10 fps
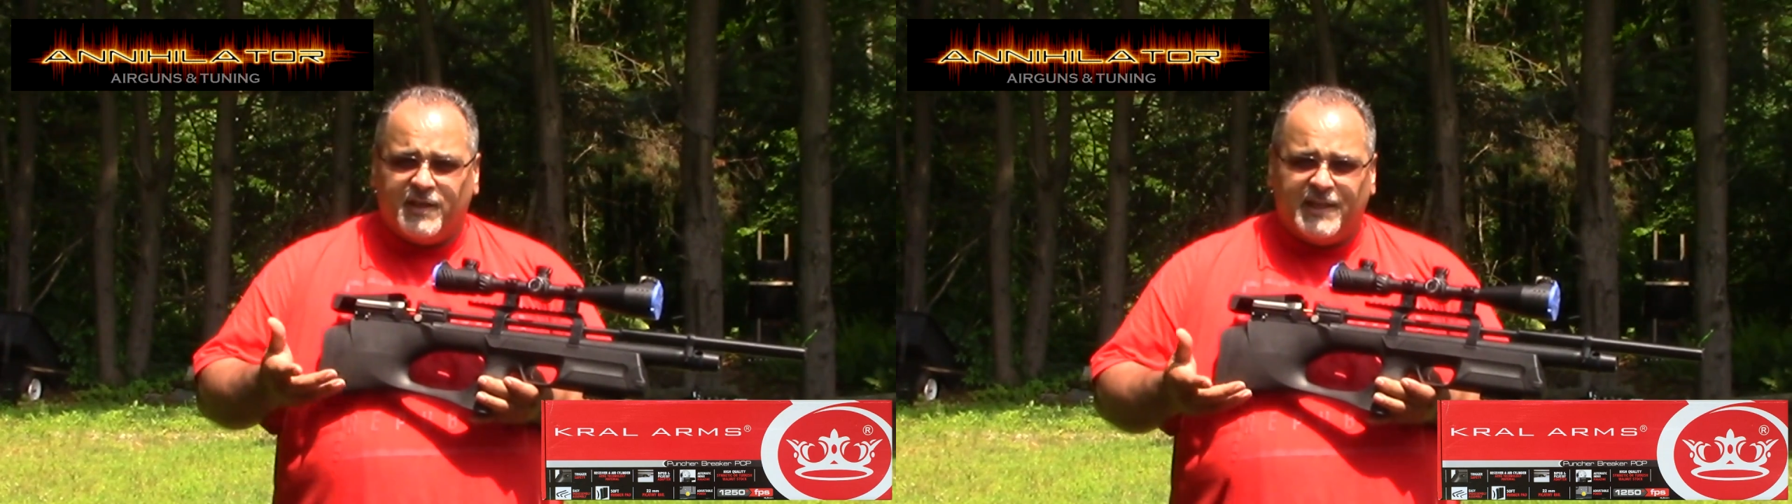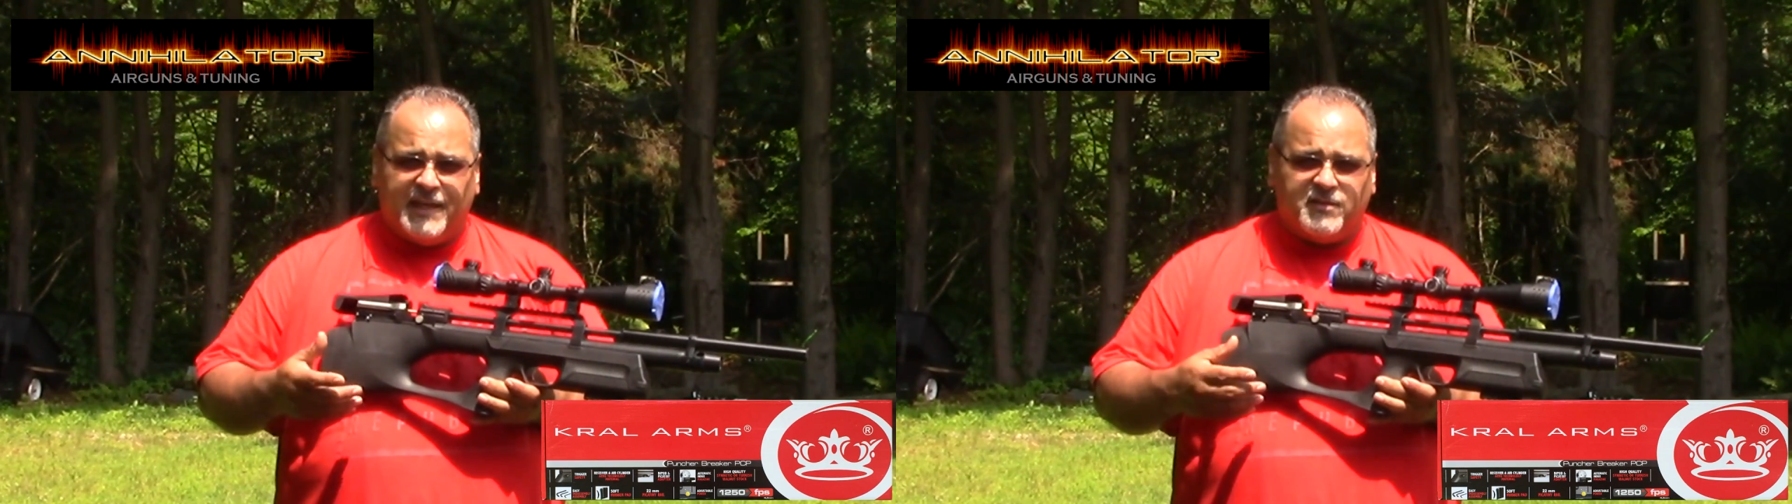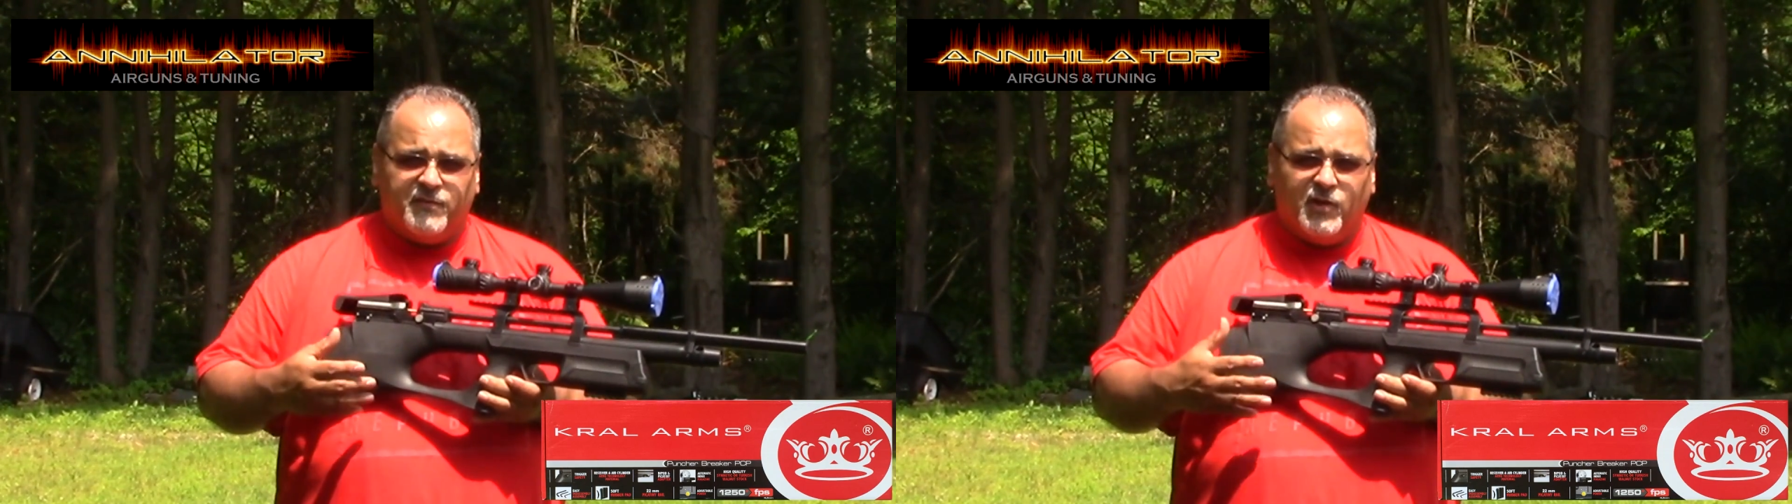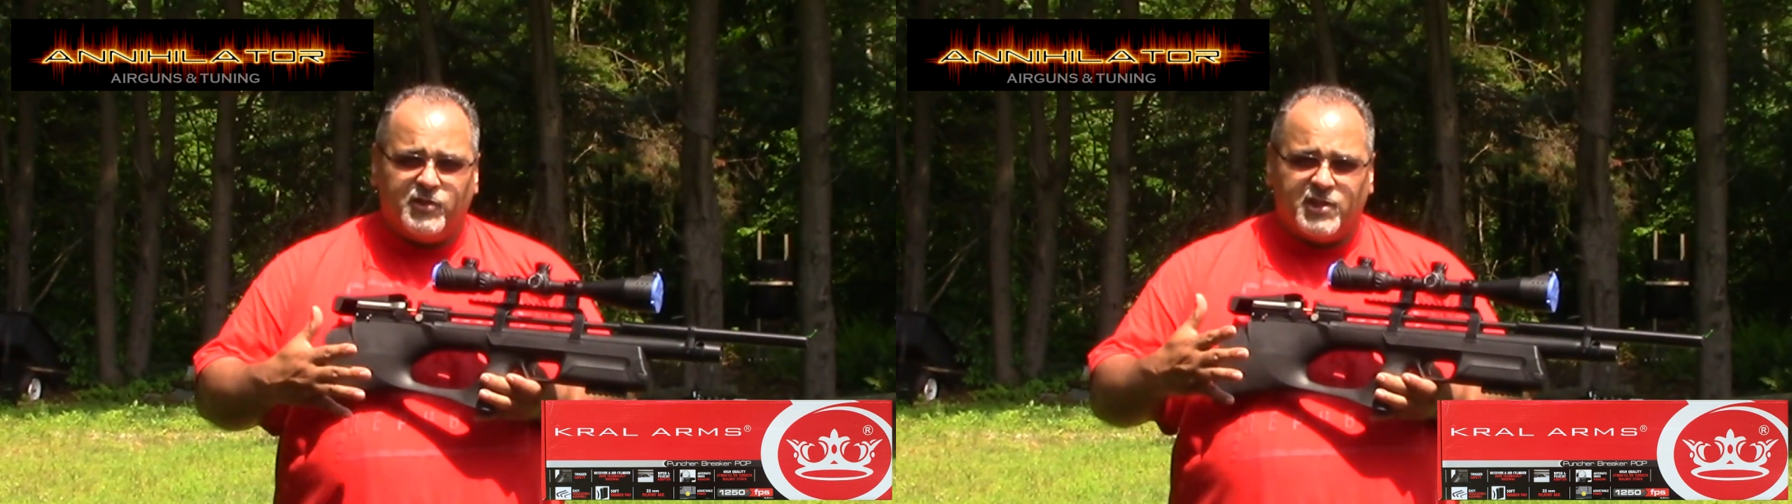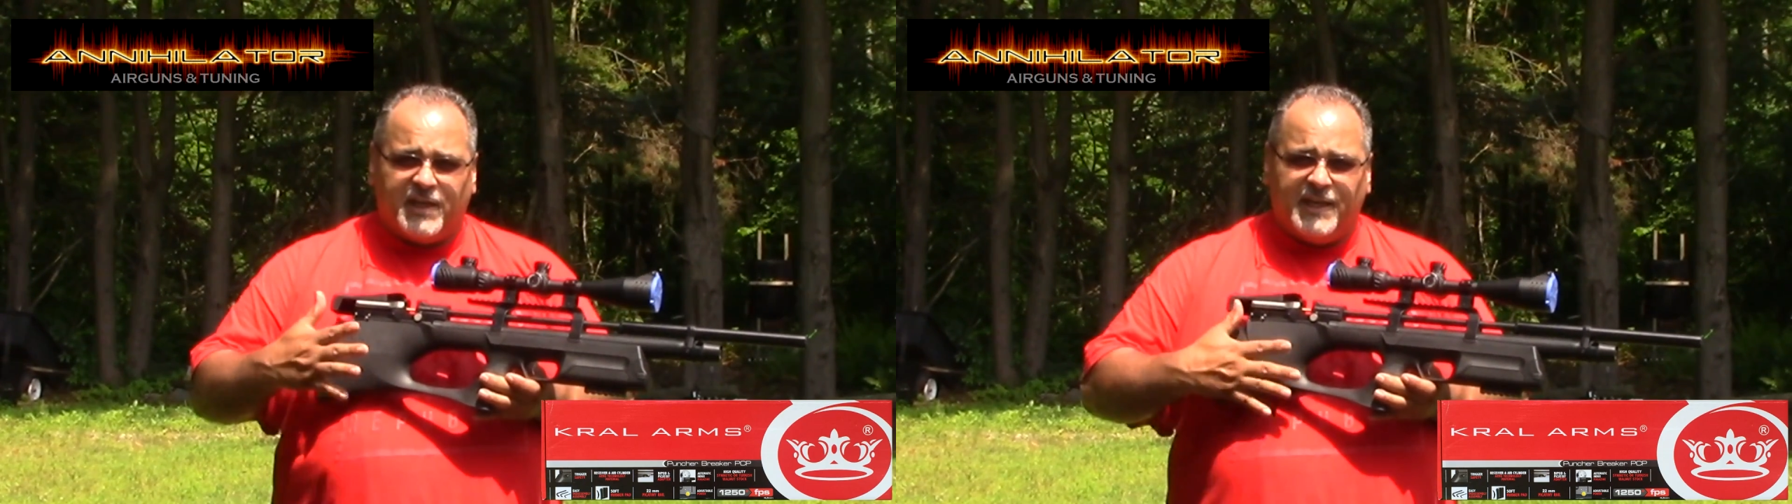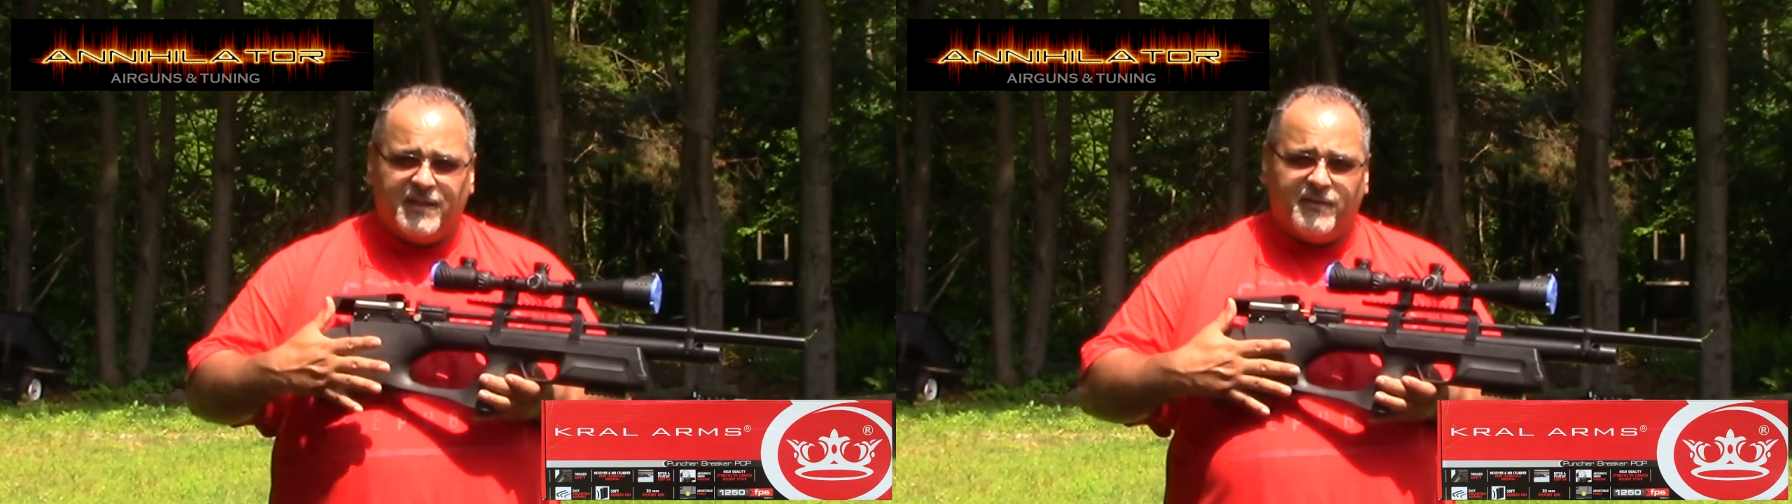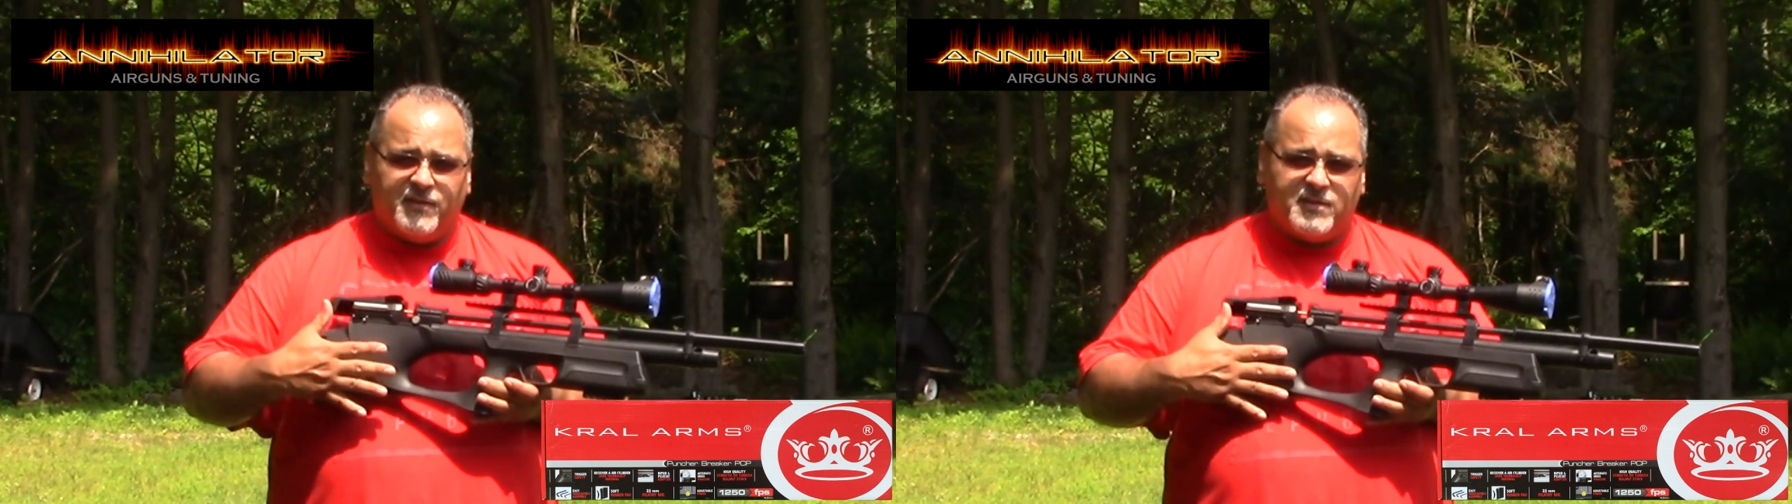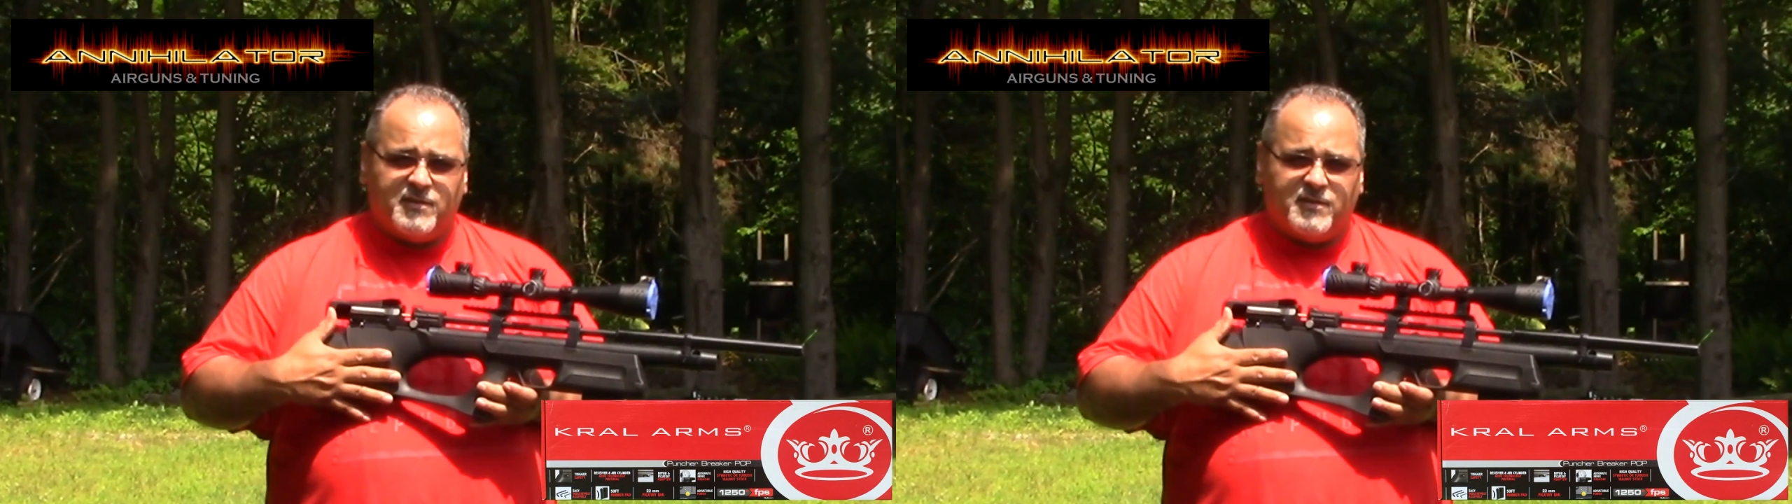and not divulging any of